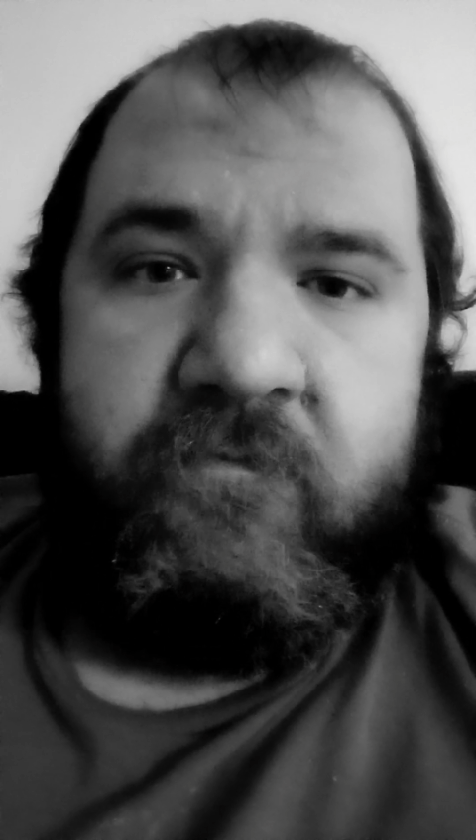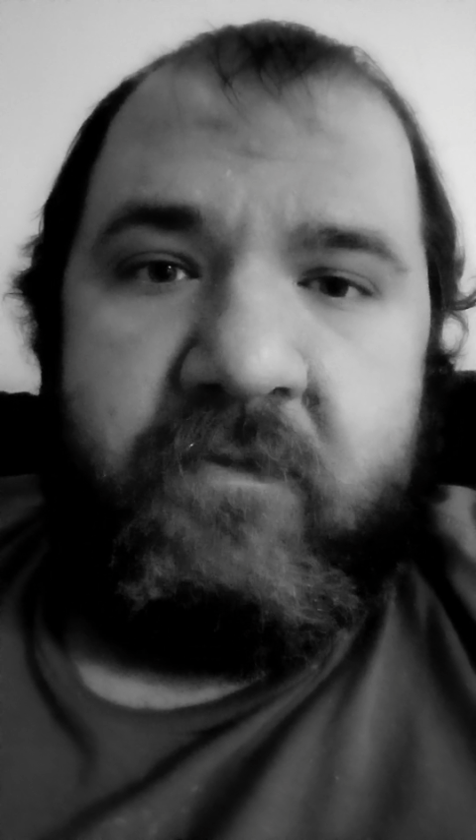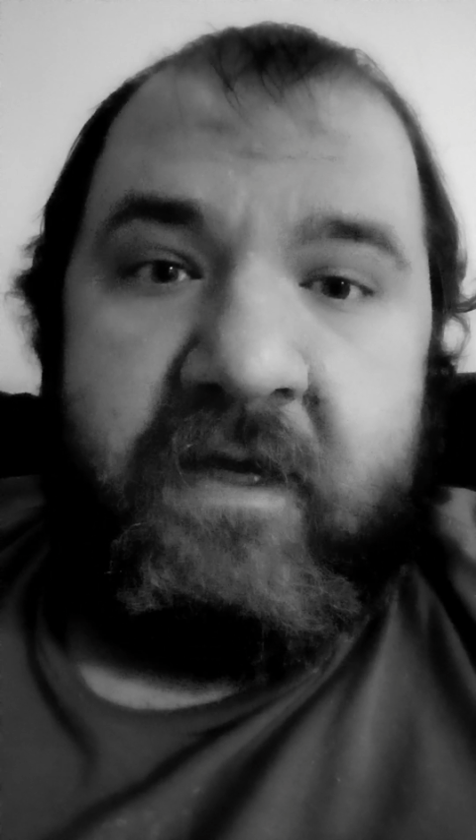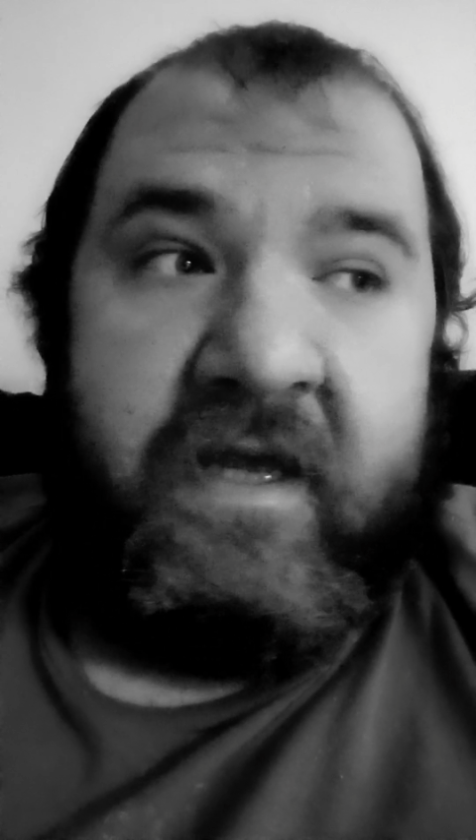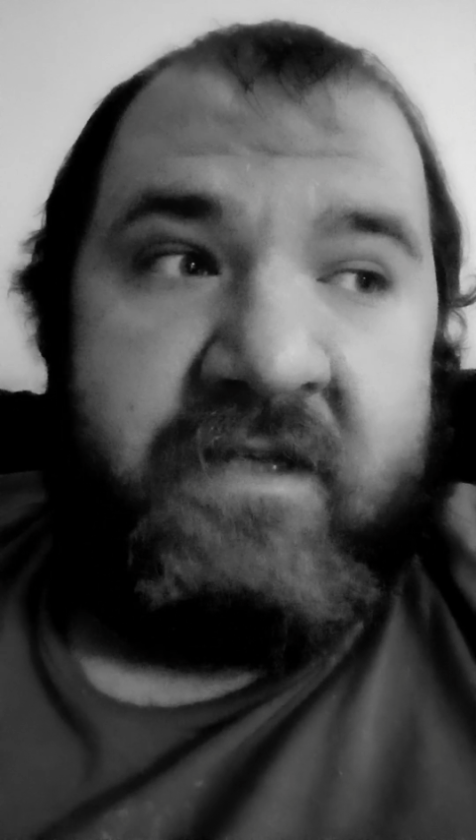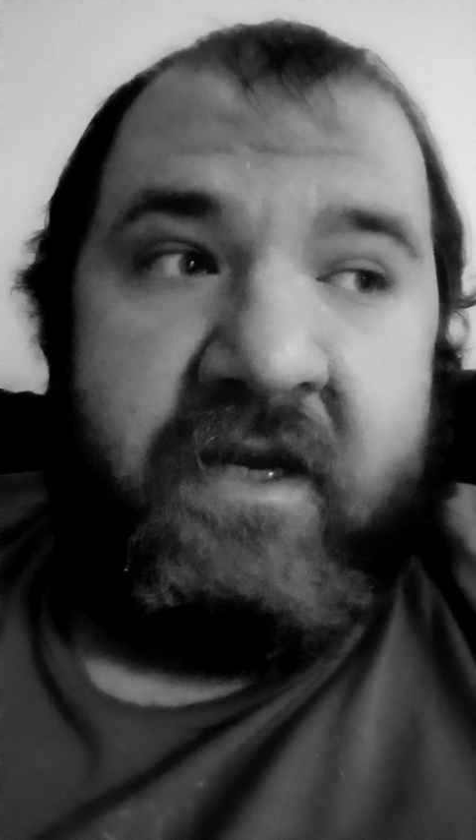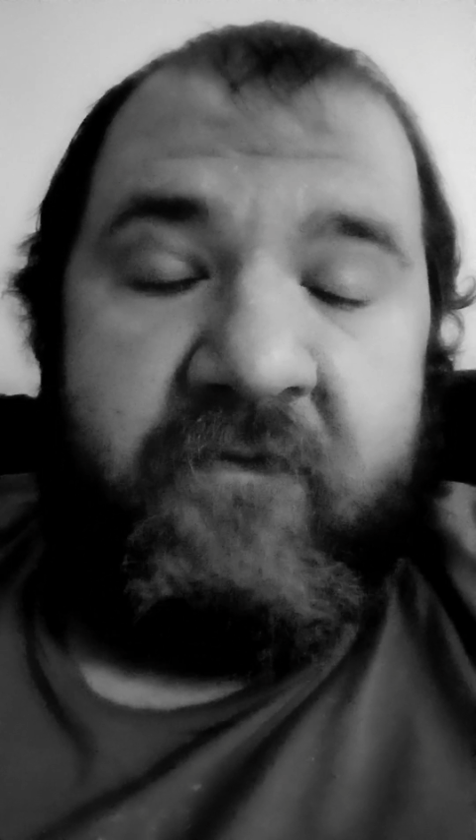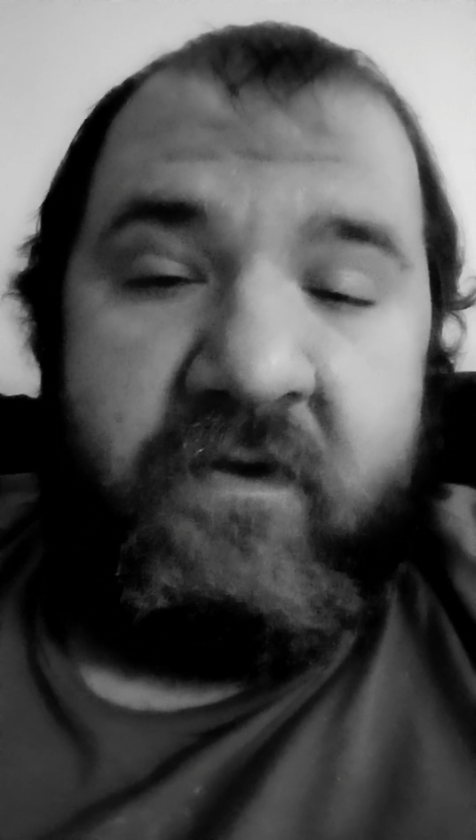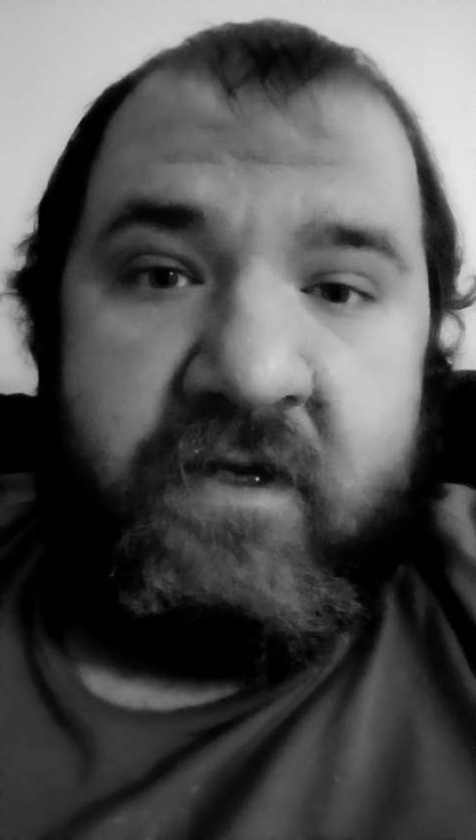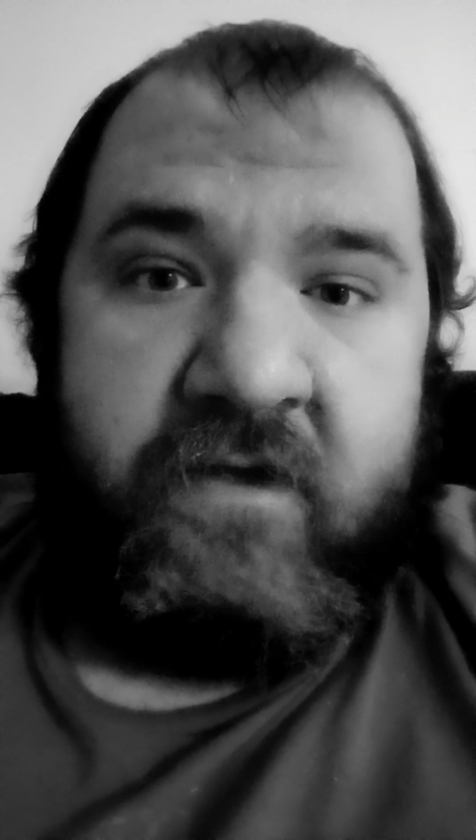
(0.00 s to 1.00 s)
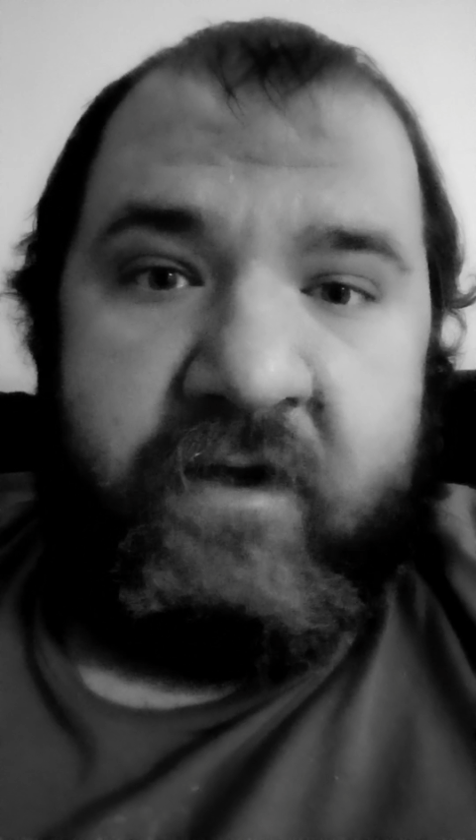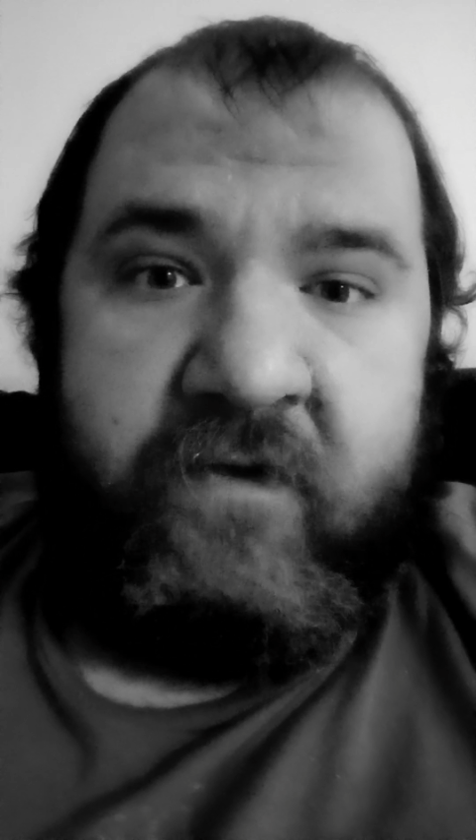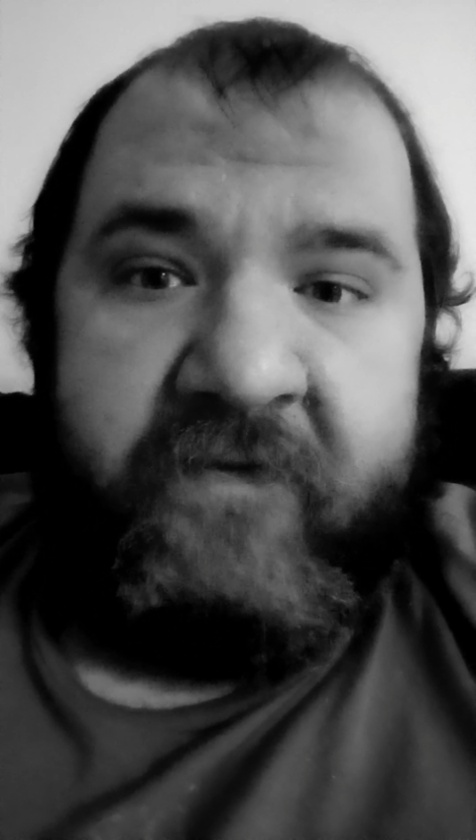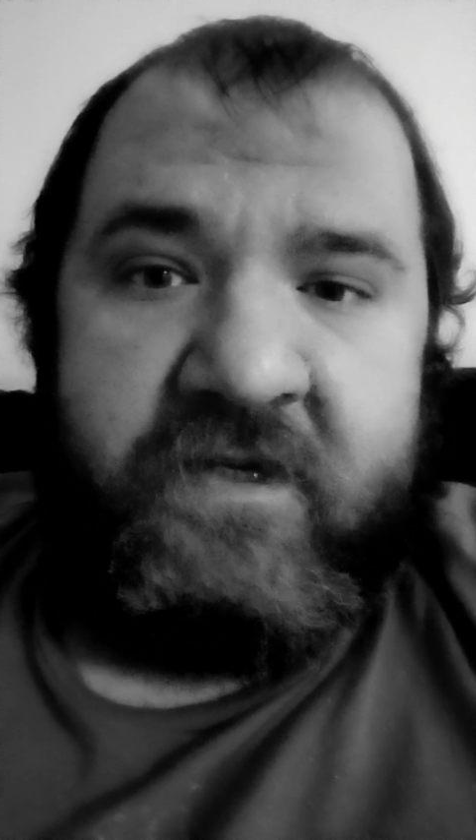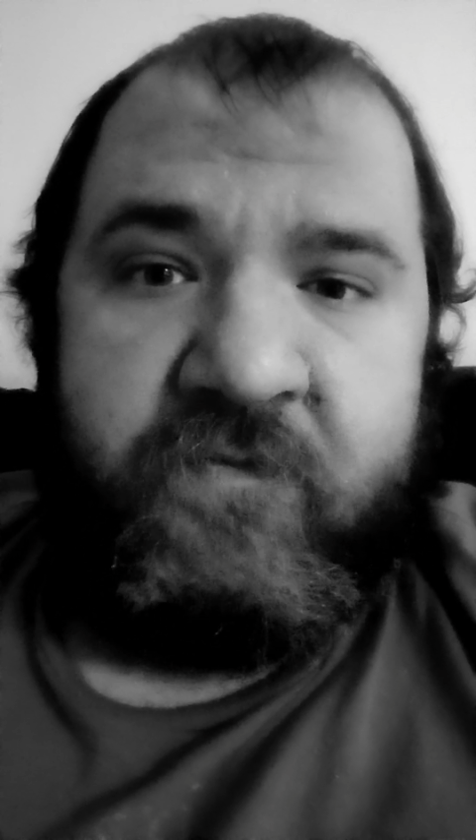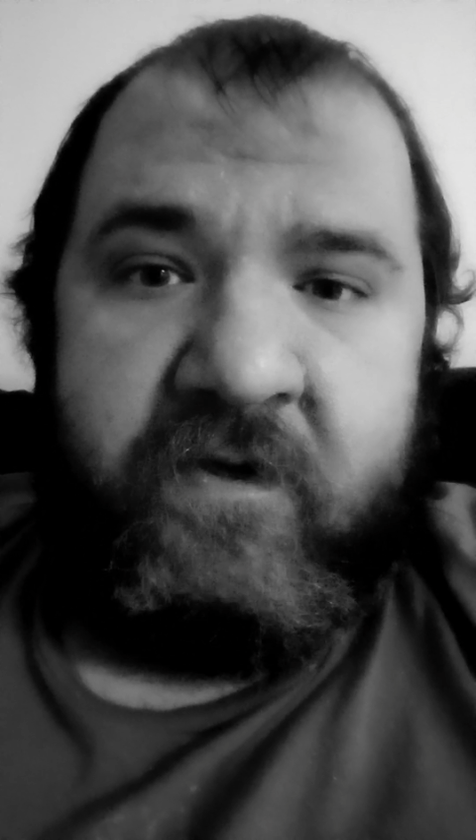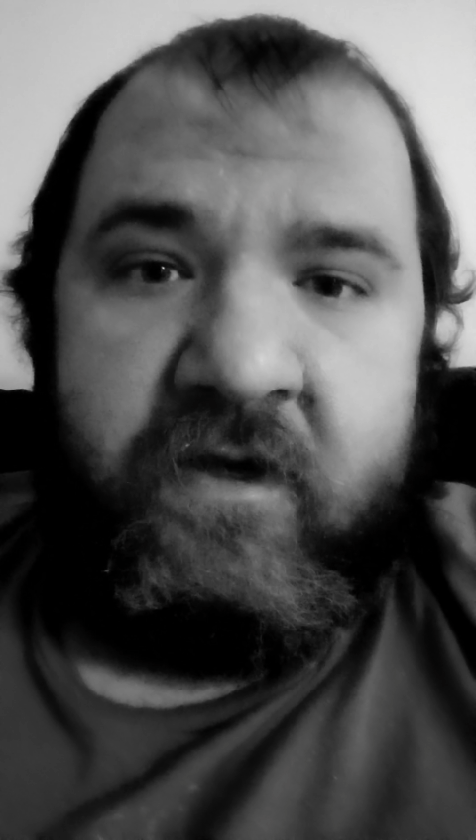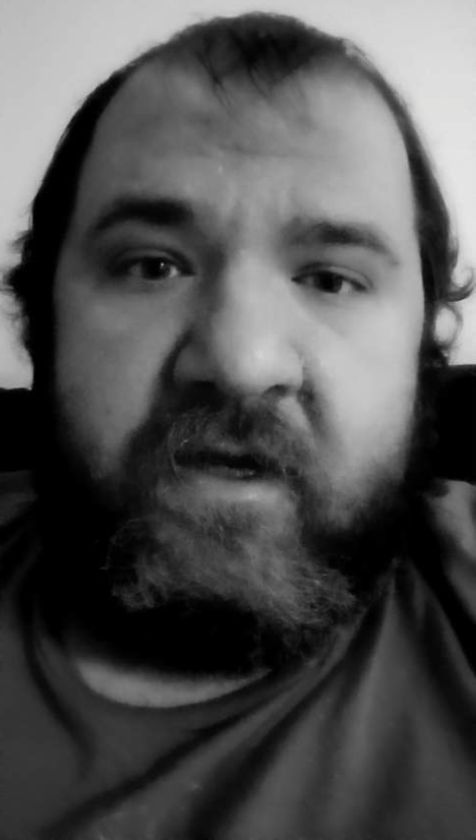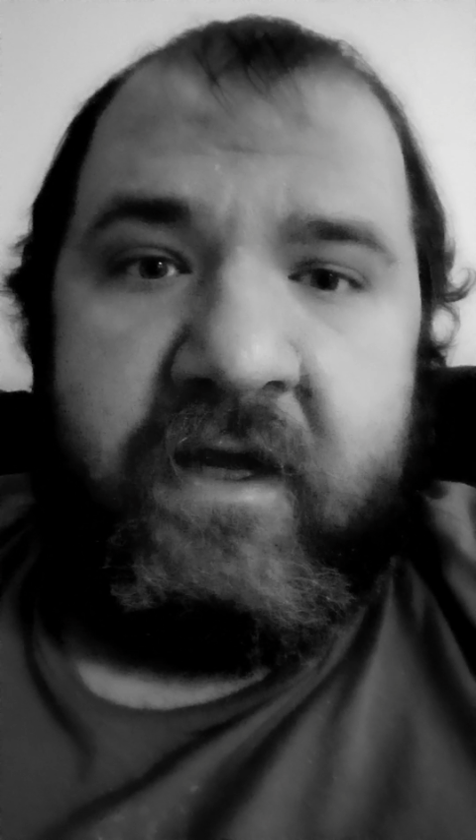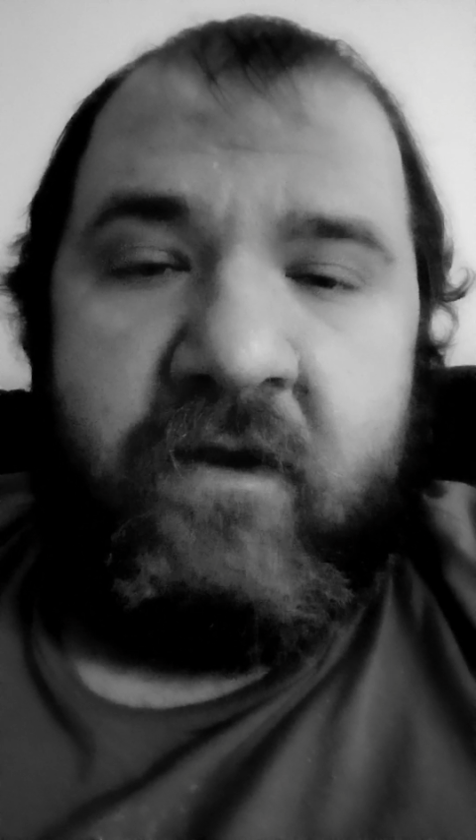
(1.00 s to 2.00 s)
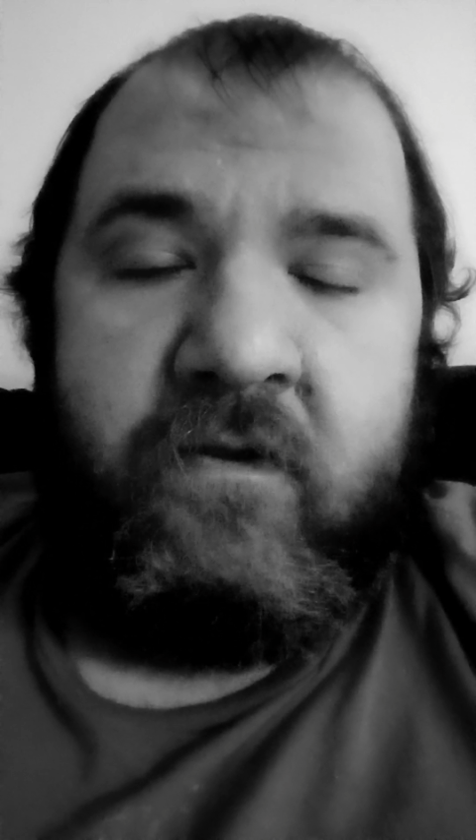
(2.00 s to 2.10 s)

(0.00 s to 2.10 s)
He hasn't even declared if he's running again.